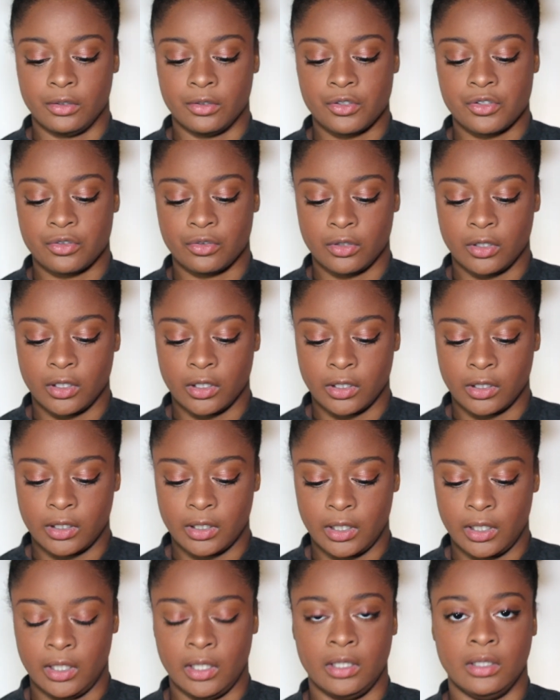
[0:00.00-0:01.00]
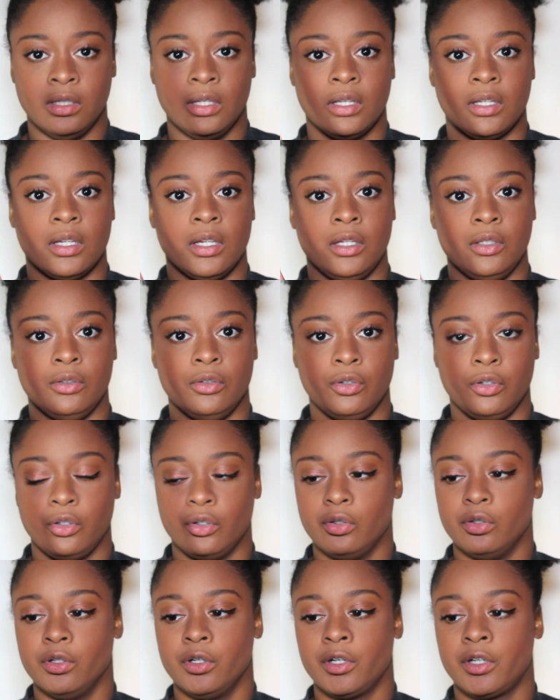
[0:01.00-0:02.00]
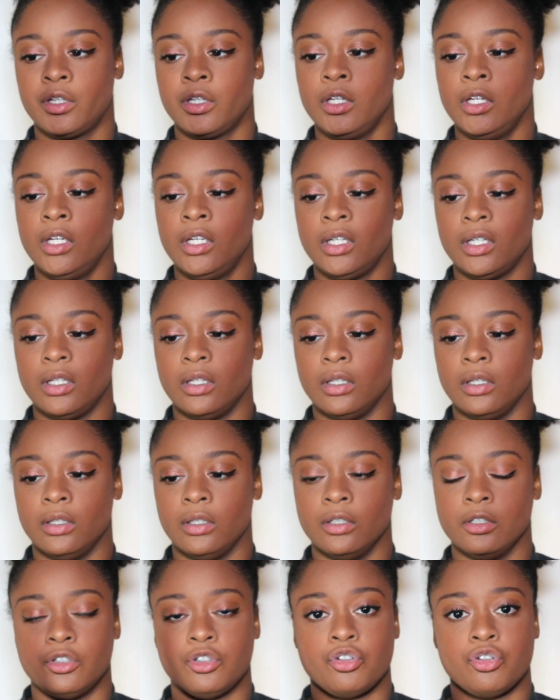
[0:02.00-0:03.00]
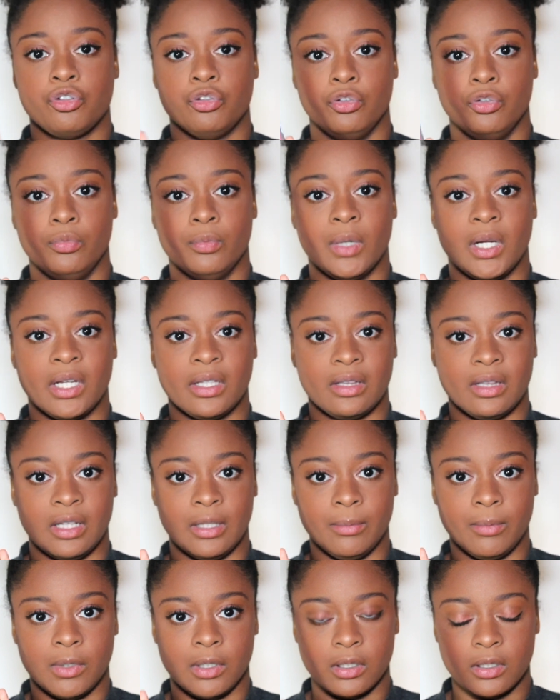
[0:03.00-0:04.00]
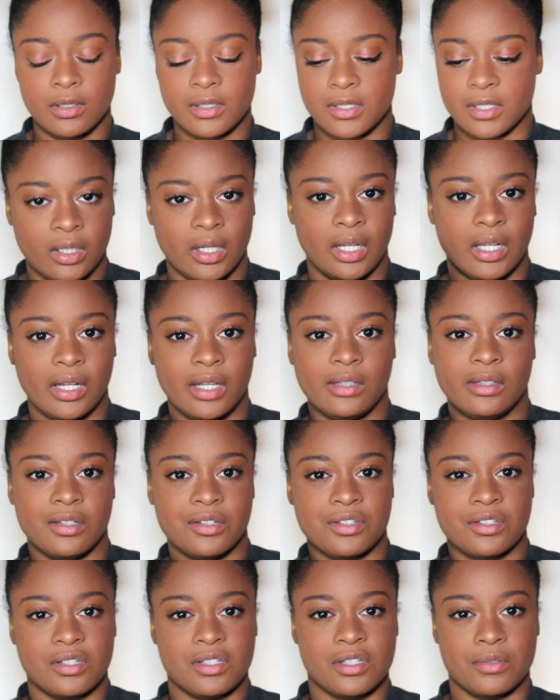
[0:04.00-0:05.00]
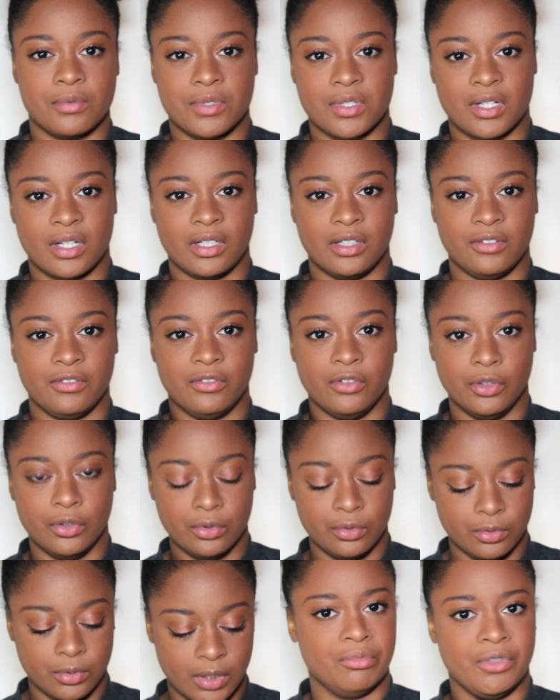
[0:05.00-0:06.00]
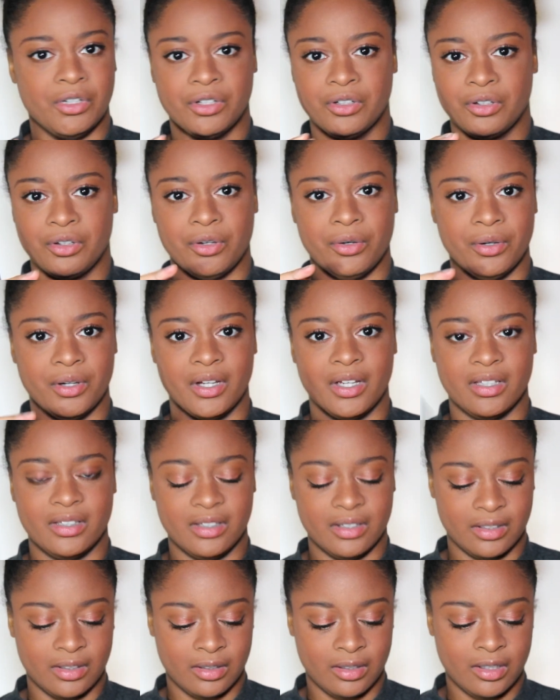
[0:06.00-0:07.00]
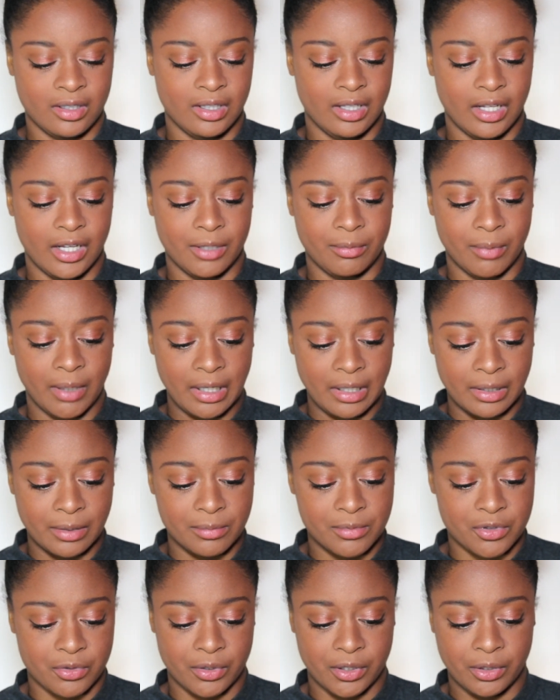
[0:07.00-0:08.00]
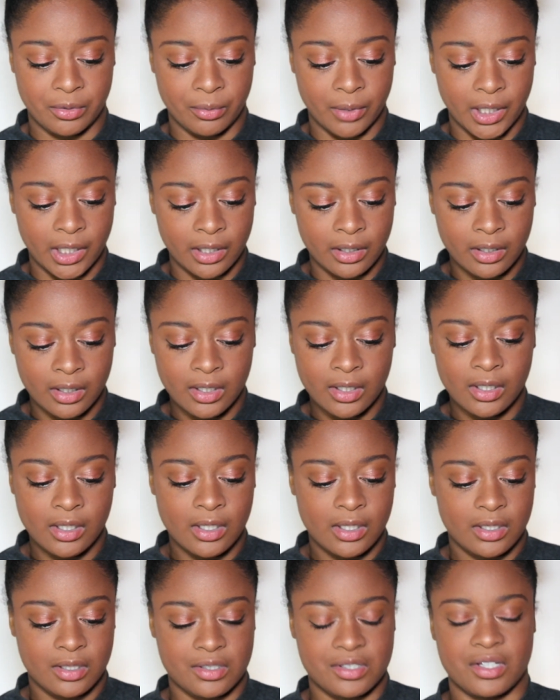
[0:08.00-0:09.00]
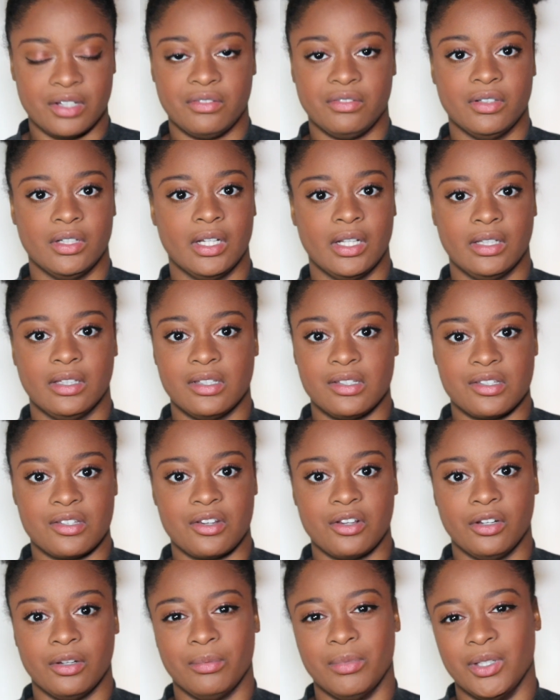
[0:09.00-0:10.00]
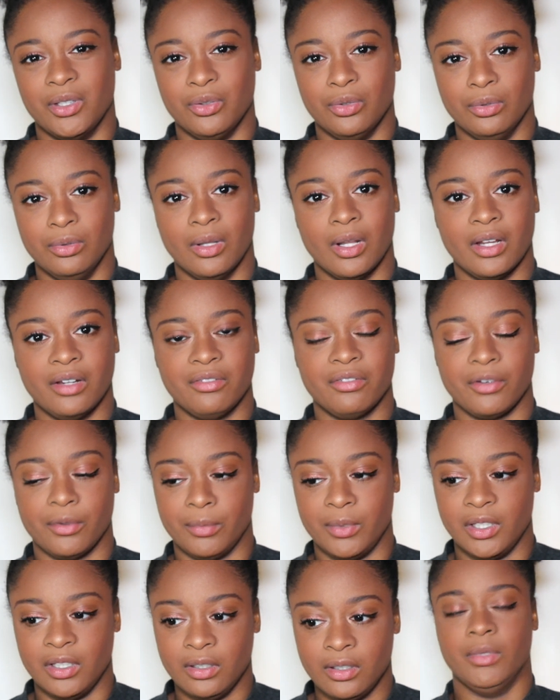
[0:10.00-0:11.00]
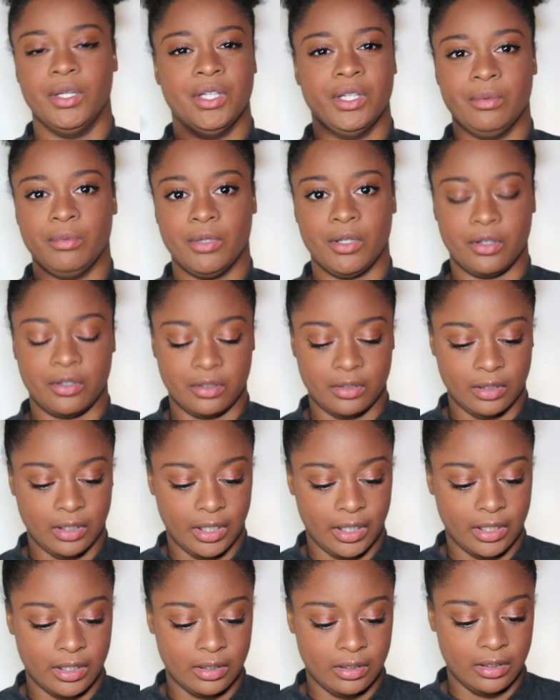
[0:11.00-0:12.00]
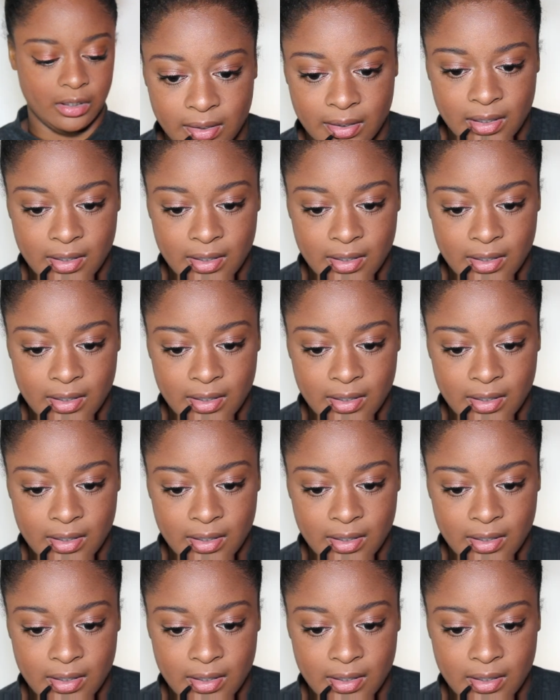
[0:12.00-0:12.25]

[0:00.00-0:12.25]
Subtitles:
I also got a NICKAK New York True Matte lip gloss. I like this because it was kind of nude. I'm gonna go ahead and line my lips right away because I feel like this is gonna be too light for me and I'm not gonna like it.